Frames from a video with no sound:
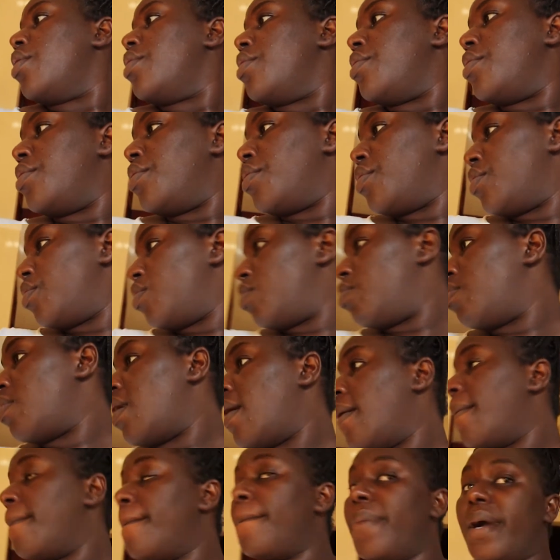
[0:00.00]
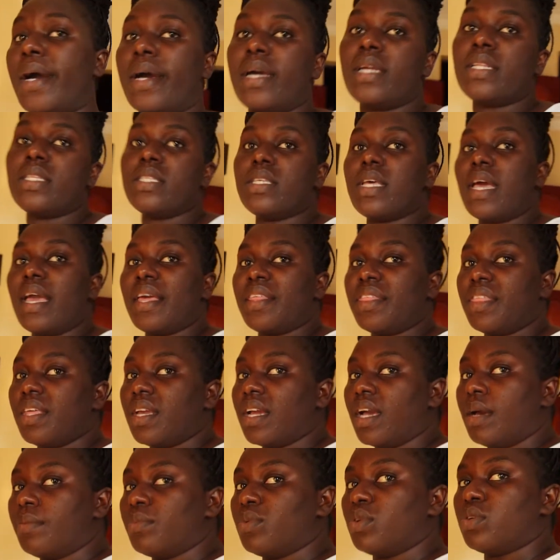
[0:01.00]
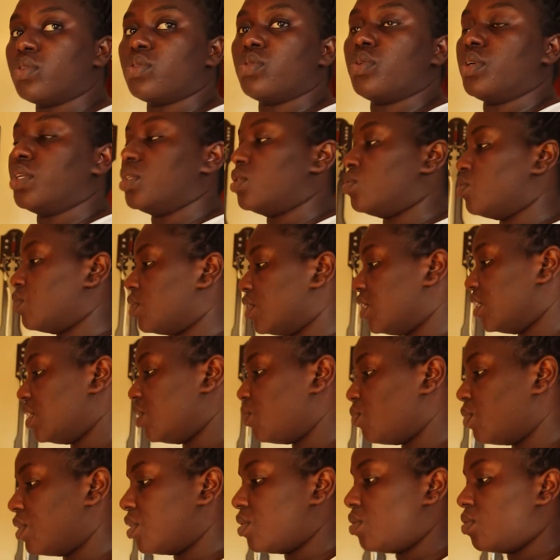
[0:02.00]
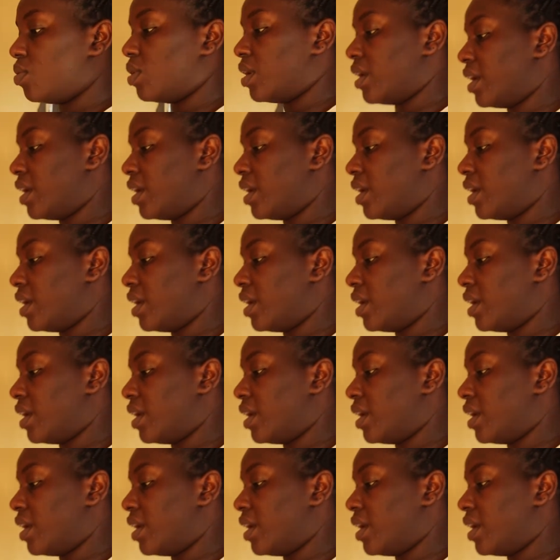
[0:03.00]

room but I think I'm not going to clean with you